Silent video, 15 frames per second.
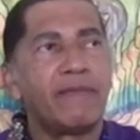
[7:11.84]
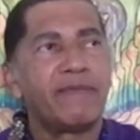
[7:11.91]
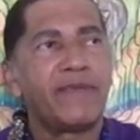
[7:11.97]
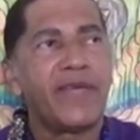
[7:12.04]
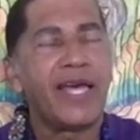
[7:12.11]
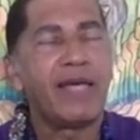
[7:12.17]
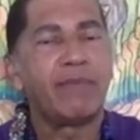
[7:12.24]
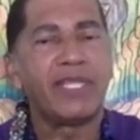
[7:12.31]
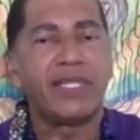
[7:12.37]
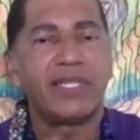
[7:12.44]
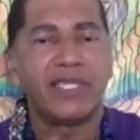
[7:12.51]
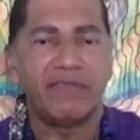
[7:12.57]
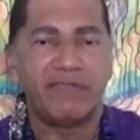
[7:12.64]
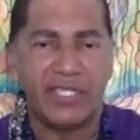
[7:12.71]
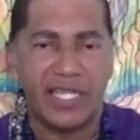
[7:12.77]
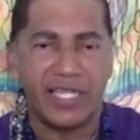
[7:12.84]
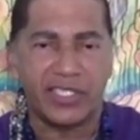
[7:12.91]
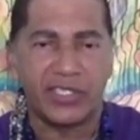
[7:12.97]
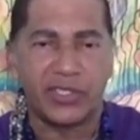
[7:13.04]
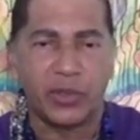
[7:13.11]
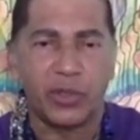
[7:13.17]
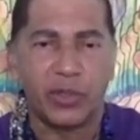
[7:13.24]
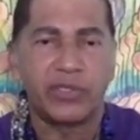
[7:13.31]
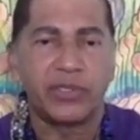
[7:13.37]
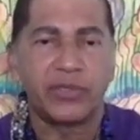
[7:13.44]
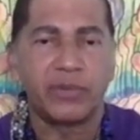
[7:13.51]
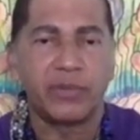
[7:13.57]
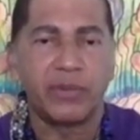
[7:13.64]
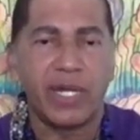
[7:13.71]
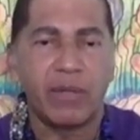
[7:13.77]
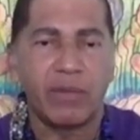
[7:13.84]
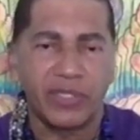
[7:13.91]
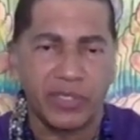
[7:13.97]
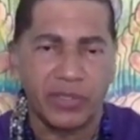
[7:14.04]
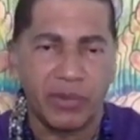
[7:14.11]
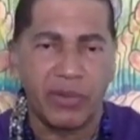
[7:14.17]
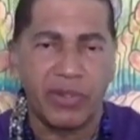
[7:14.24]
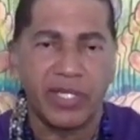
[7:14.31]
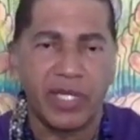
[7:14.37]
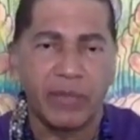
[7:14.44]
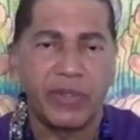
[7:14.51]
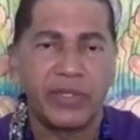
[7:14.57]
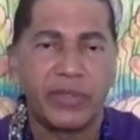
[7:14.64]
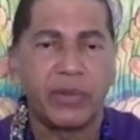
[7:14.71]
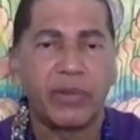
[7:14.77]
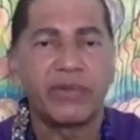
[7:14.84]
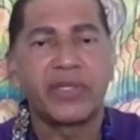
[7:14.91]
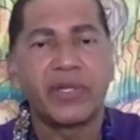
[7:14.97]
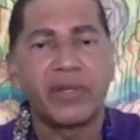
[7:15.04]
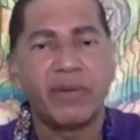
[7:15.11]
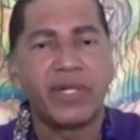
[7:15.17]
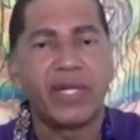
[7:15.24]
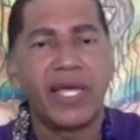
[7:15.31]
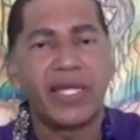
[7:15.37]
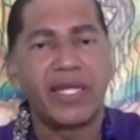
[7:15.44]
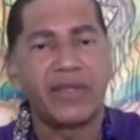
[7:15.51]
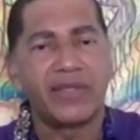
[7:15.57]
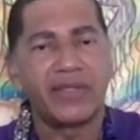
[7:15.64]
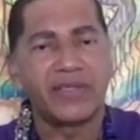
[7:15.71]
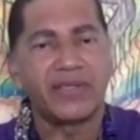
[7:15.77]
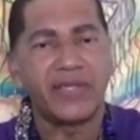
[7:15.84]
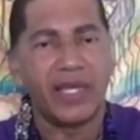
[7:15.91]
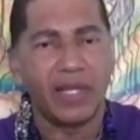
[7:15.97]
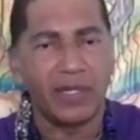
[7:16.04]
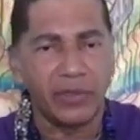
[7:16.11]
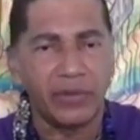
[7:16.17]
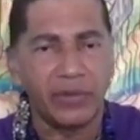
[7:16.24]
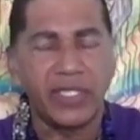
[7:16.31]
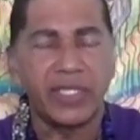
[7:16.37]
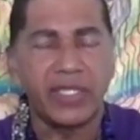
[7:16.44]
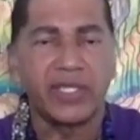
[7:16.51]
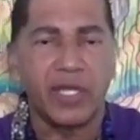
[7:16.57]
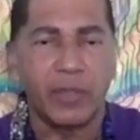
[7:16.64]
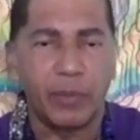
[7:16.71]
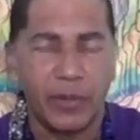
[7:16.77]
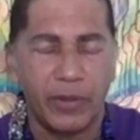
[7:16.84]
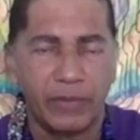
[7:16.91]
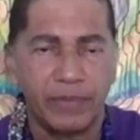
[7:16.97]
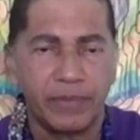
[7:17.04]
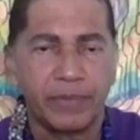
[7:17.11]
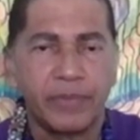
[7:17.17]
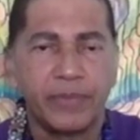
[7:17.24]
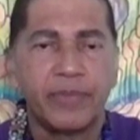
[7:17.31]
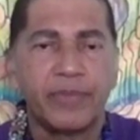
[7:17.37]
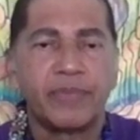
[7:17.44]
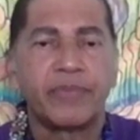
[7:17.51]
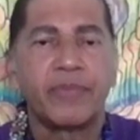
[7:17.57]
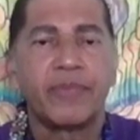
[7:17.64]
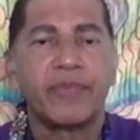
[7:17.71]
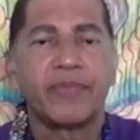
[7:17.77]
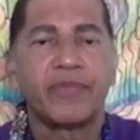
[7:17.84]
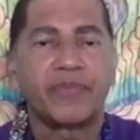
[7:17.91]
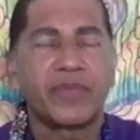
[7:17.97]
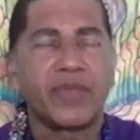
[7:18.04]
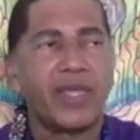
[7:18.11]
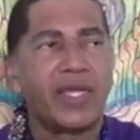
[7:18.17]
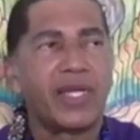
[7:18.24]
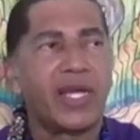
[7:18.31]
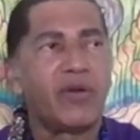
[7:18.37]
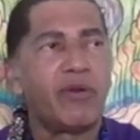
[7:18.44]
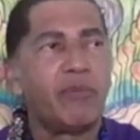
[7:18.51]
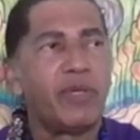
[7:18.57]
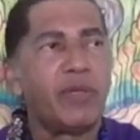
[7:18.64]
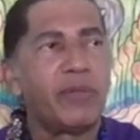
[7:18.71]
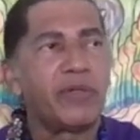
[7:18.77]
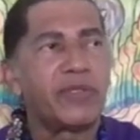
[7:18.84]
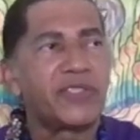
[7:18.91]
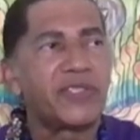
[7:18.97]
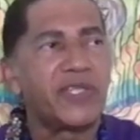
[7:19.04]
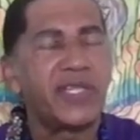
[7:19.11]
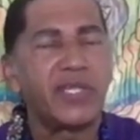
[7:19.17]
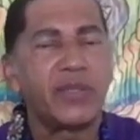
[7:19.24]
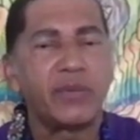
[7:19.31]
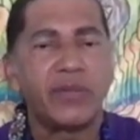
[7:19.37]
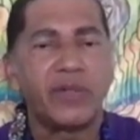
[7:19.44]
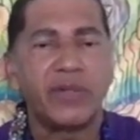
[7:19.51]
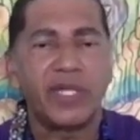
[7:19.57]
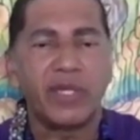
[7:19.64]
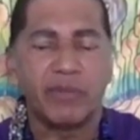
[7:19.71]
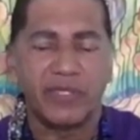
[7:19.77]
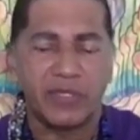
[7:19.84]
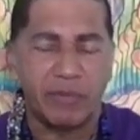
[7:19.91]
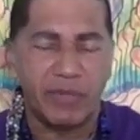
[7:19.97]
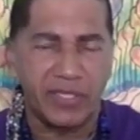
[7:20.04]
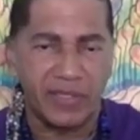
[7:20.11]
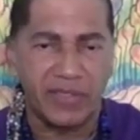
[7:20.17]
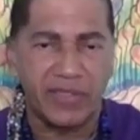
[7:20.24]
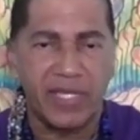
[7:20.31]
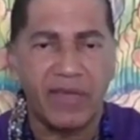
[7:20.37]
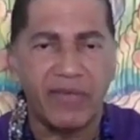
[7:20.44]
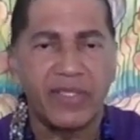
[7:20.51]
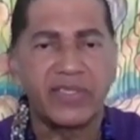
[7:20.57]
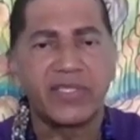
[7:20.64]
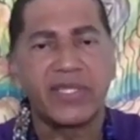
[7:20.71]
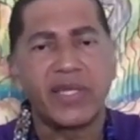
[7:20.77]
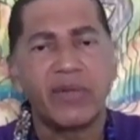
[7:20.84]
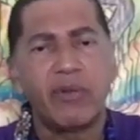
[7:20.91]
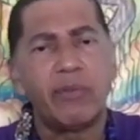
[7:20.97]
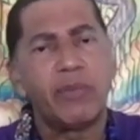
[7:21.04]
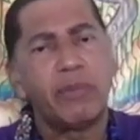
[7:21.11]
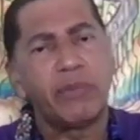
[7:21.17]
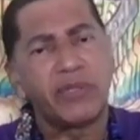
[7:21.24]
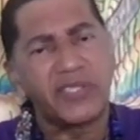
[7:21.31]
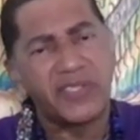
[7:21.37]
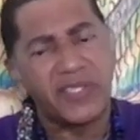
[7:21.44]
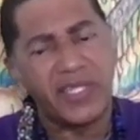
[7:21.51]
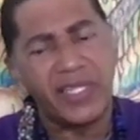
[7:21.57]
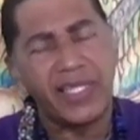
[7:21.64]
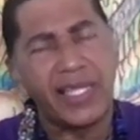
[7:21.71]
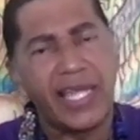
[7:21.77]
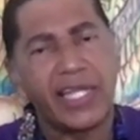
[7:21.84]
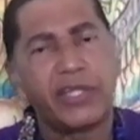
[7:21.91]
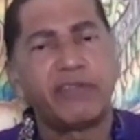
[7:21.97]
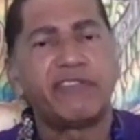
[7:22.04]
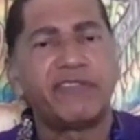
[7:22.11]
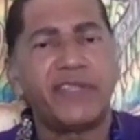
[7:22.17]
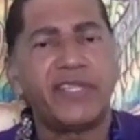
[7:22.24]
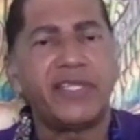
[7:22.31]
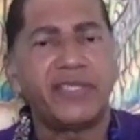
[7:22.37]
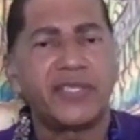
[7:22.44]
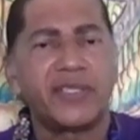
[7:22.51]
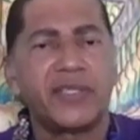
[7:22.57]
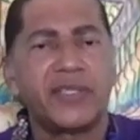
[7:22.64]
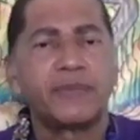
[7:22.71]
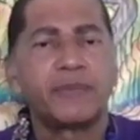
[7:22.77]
family lived next door to where I was growing up in North Carolina, this elderly couple. And I remember sitting, her name was Mrs. Evans, and I remember sitting at her feet.